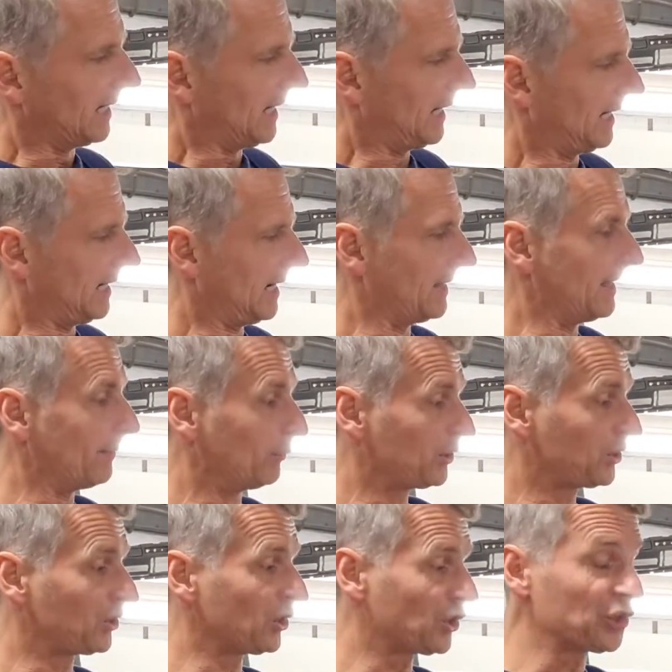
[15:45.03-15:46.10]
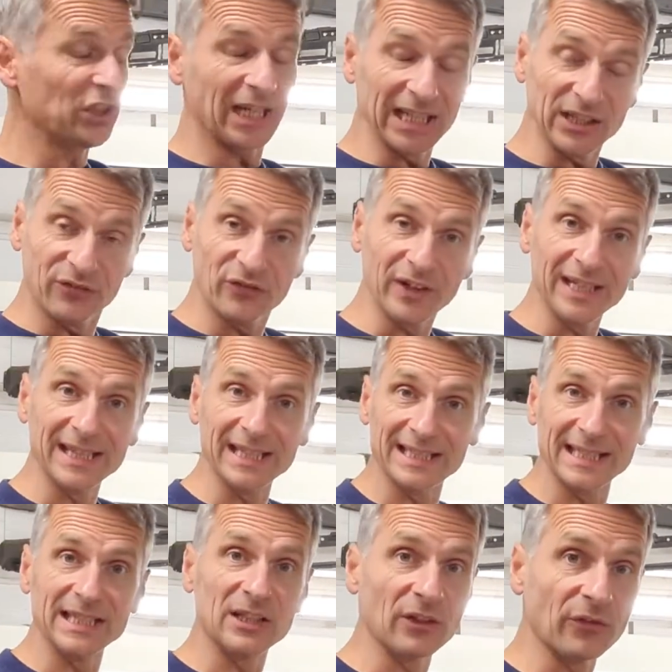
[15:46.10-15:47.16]
and then we just gently feed this
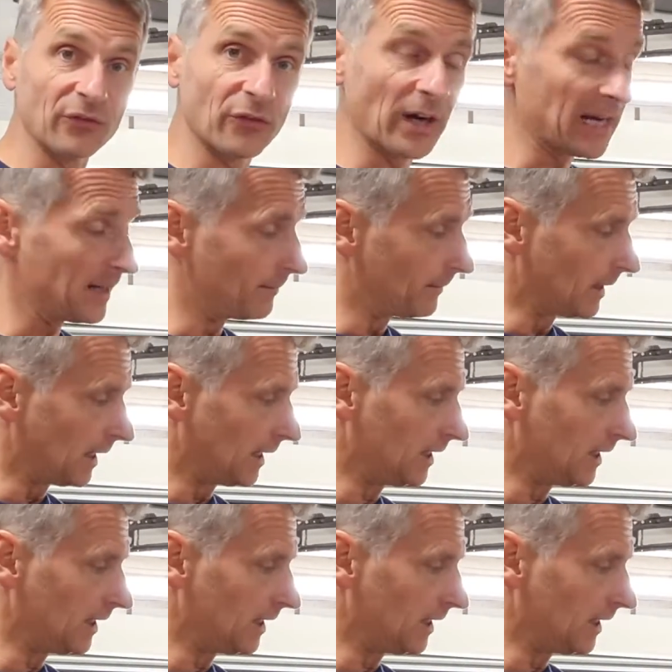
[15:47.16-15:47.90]
into the frame.